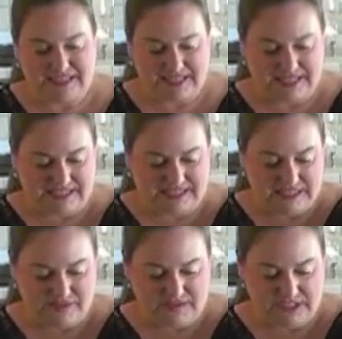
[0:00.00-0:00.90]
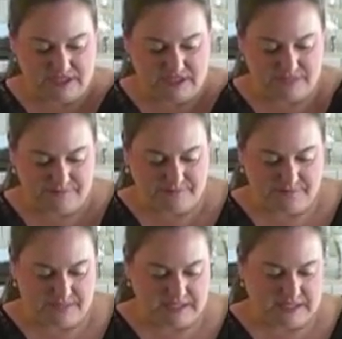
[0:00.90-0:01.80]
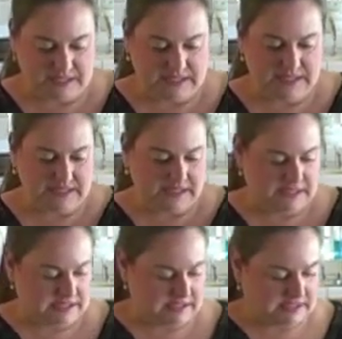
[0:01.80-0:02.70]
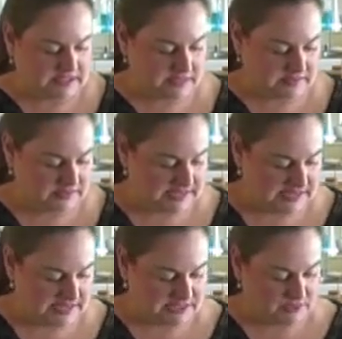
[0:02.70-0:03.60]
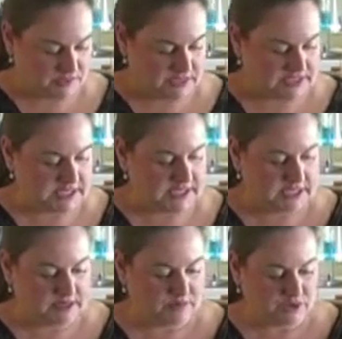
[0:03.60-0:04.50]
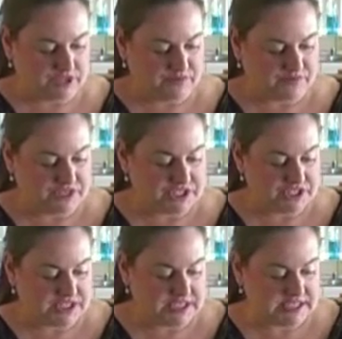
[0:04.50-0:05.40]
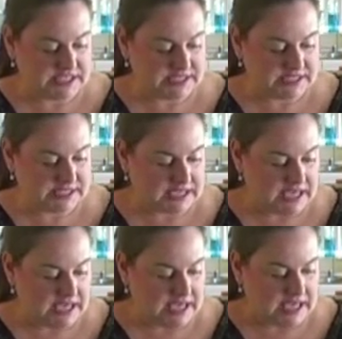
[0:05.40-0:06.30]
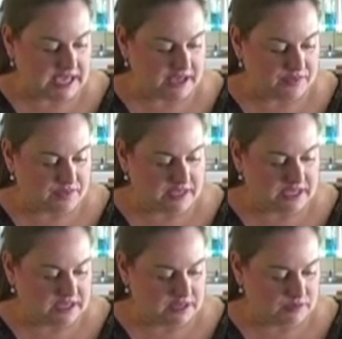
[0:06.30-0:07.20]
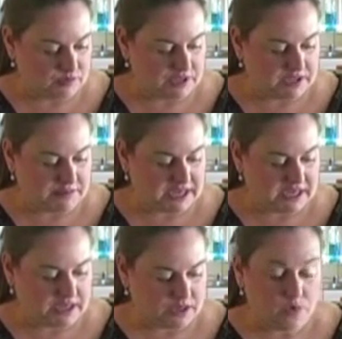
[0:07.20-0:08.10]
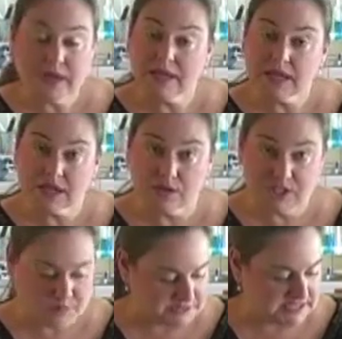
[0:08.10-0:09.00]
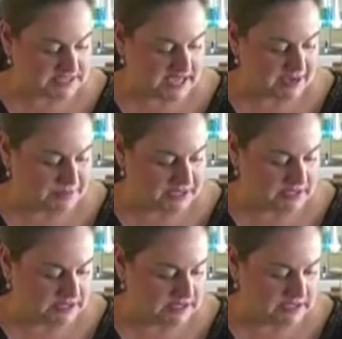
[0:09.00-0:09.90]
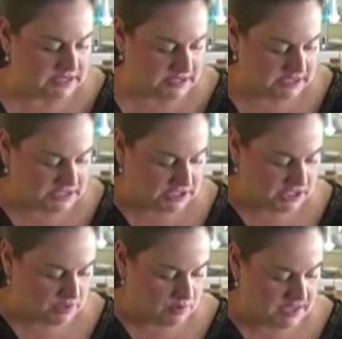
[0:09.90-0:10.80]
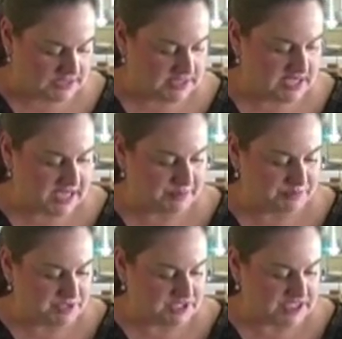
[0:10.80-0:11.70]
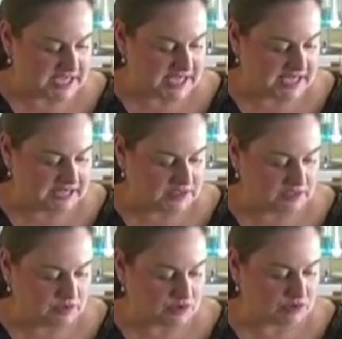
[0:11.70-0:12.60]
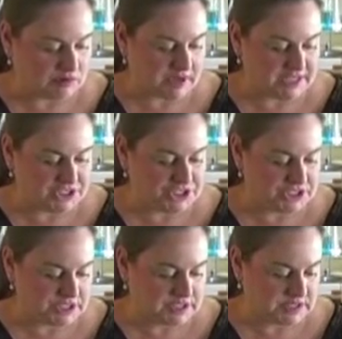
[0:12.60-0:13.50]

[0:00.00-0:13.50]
Got it stuffed here. Get this last one done. We're going to finish these, and then we're going to make a quick crispy topping to go on top. Just add a little crunch.